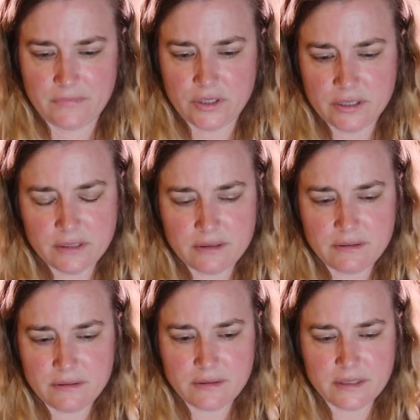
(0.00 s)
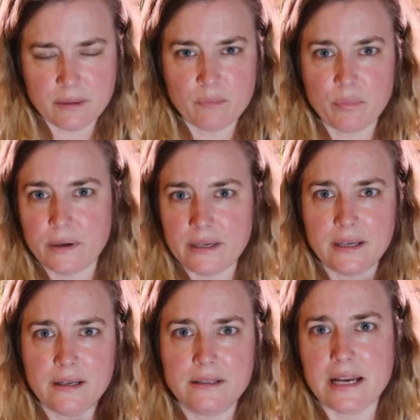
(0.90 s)
just some
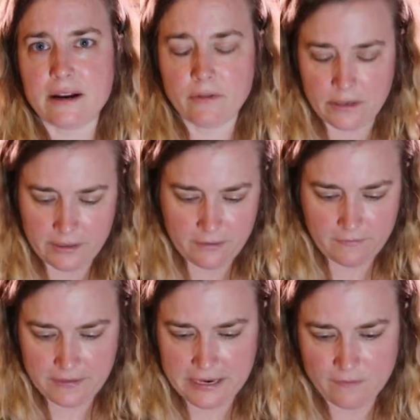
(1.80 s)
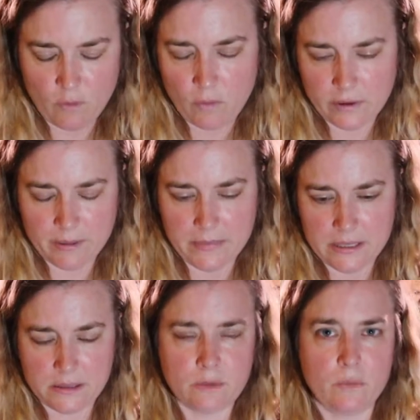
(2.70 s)
pretty decorative kind of
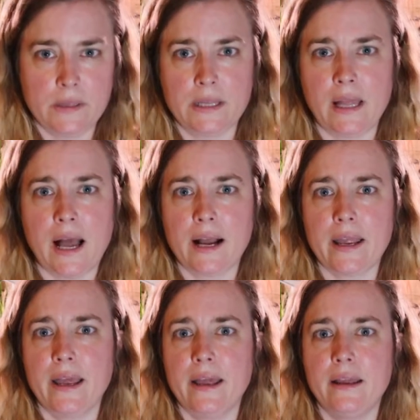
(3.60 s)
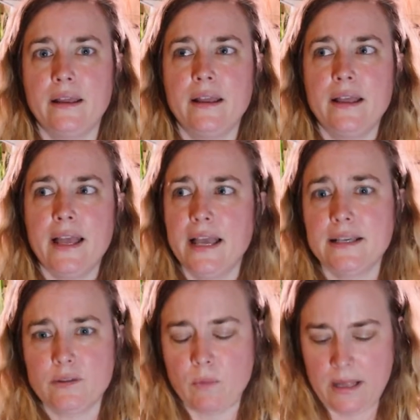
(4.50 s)
ornaments with the locket,
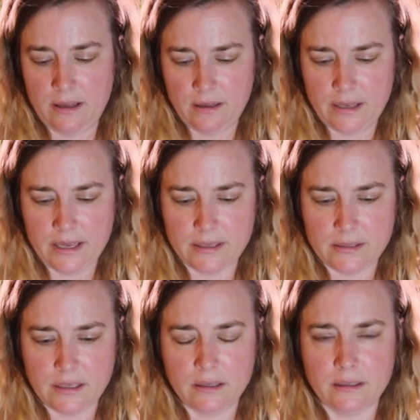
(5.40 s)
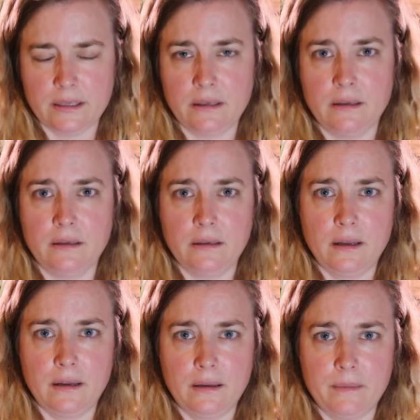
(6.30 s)
as well as a little
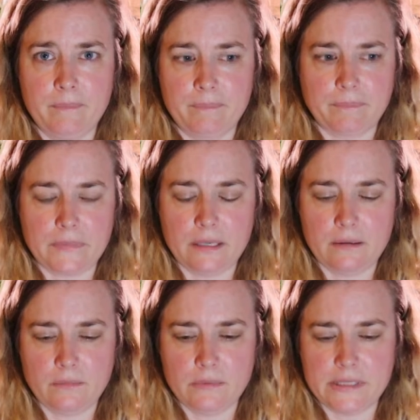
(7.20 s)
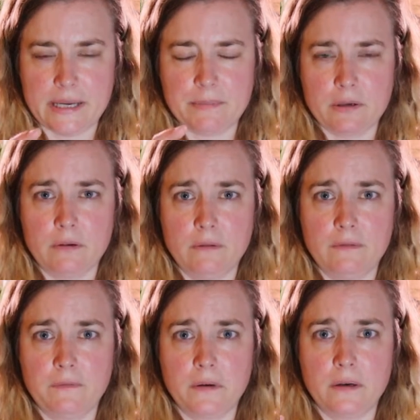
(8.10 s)
receptacle
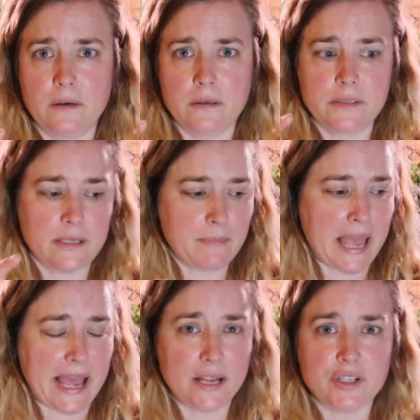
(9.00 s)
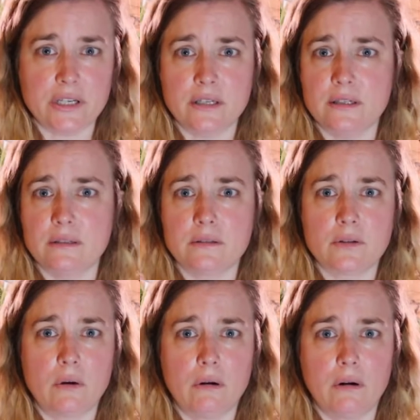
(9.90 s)
for some ashes
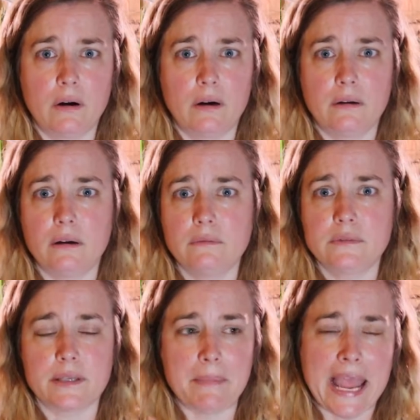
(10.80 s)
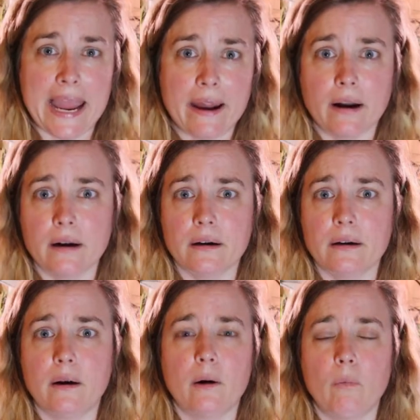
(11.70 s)
or some
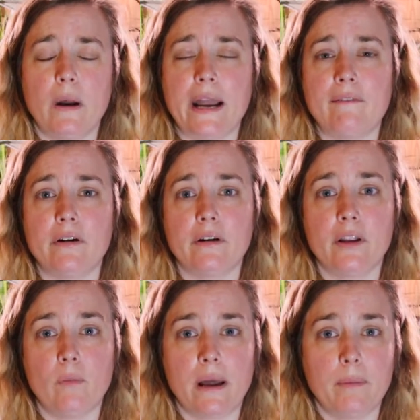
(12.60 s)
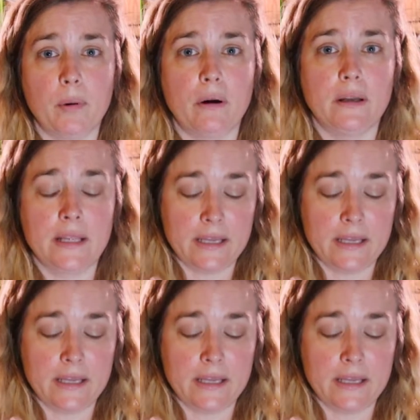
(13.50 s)
hair or whatever you want to put